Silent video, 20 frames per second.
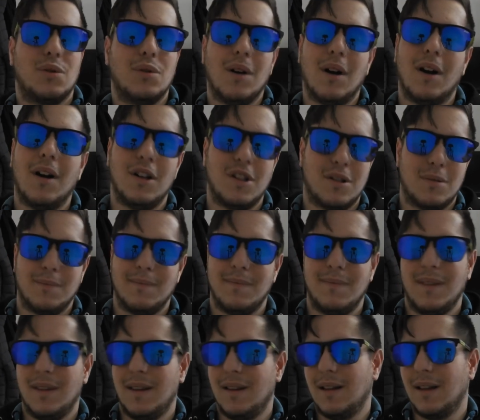Who knows?
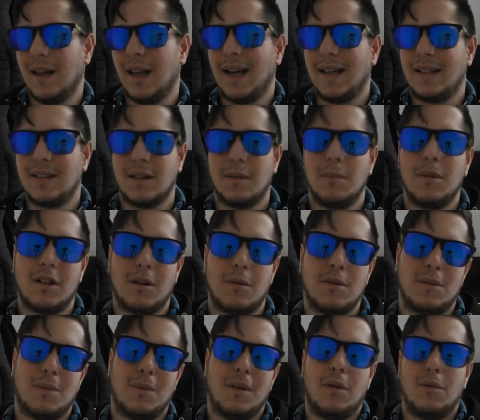Like, tell me in the
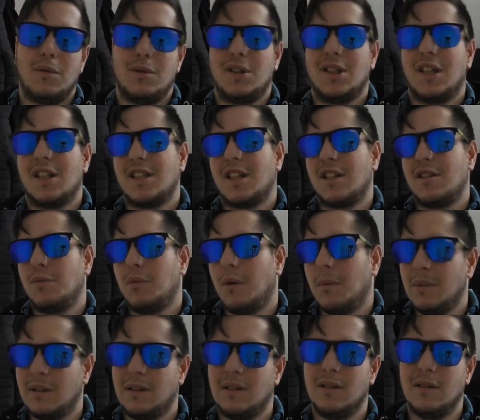comments below what you guys actually
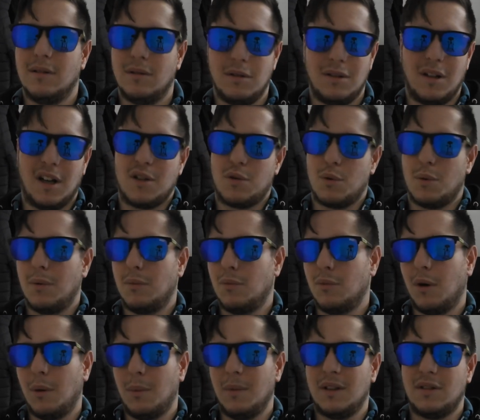want me to do. Do you guys
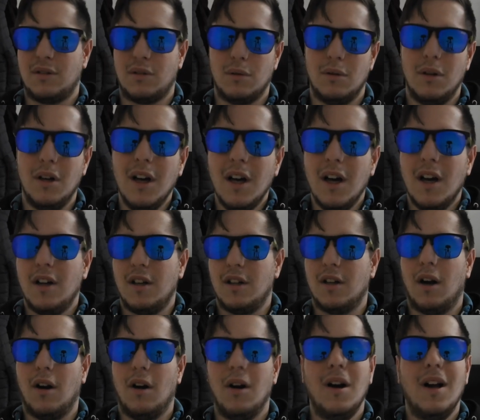want me to, you
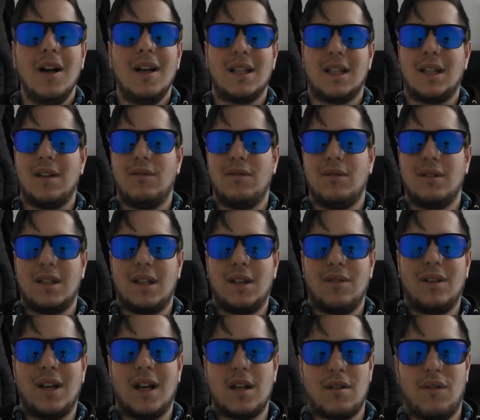know, give
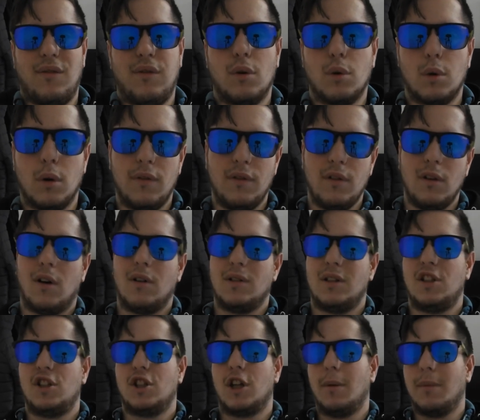you guys a full review on
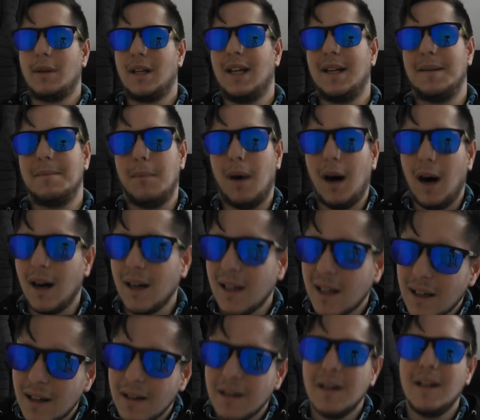the Shaman King
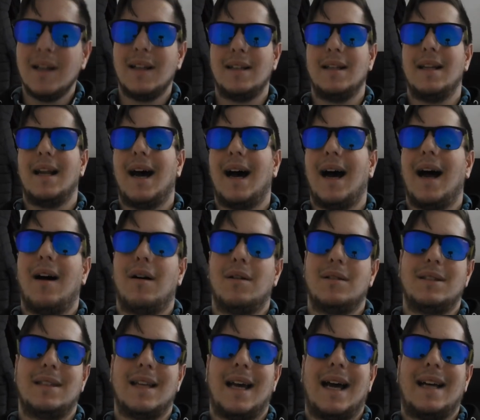manga now
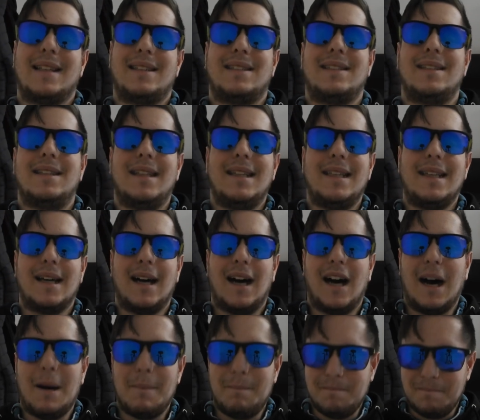that
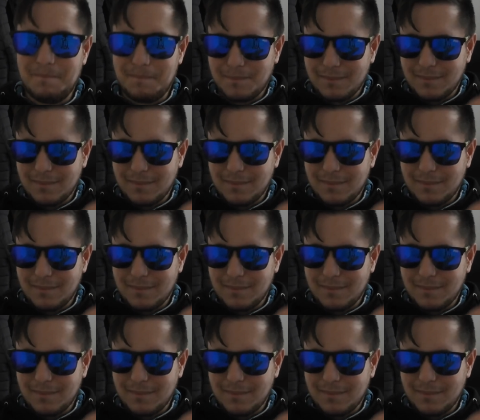the